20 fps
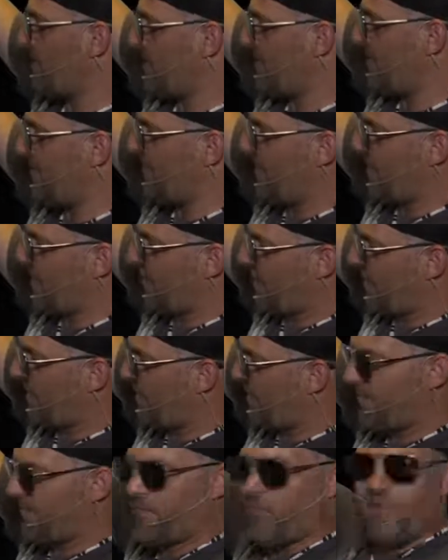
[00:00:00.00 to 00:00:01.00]

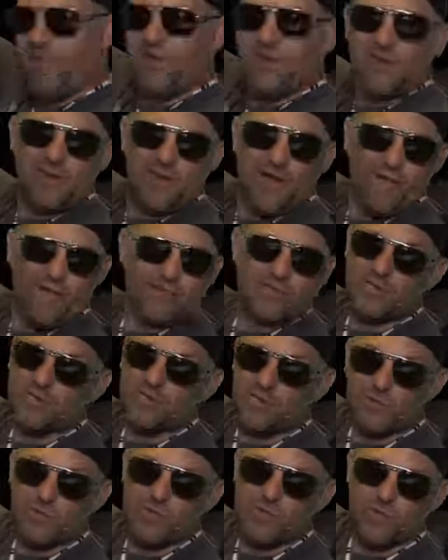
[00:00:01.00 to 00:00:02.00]
The movie didn't obviously
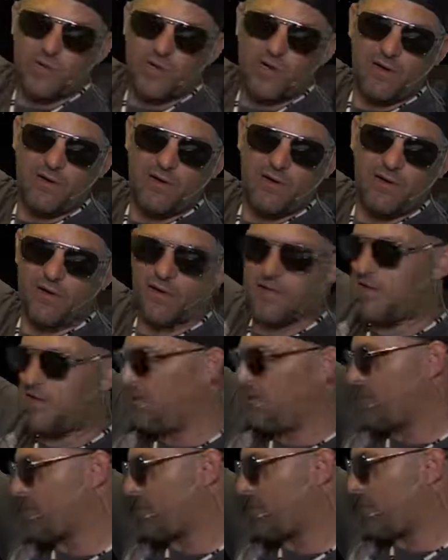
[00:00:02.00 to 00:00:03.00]
do as well.
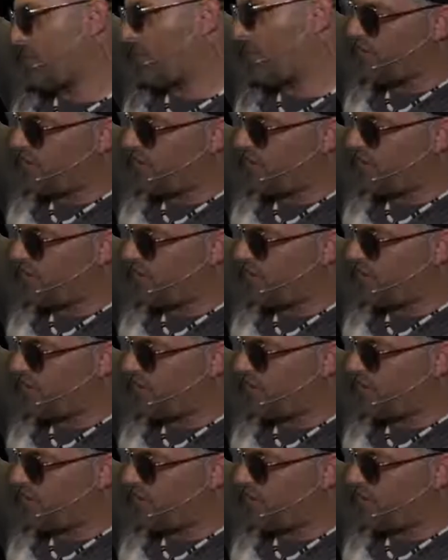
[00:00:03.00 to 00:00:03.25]
It was kind of